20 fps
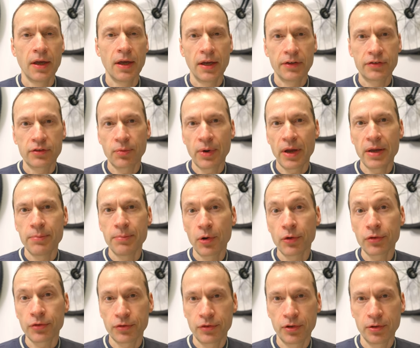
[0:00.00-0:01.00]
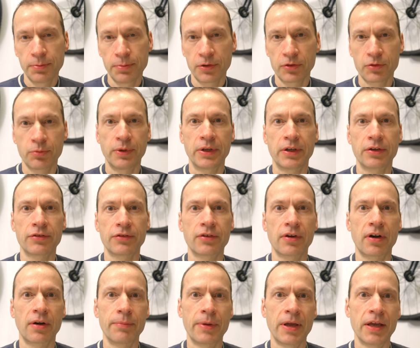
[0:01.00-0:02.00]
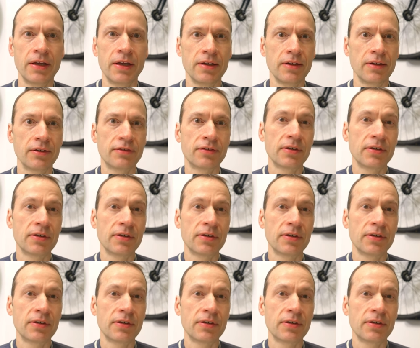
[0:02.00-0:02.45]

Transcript: It's the way most tubeless wheels are made,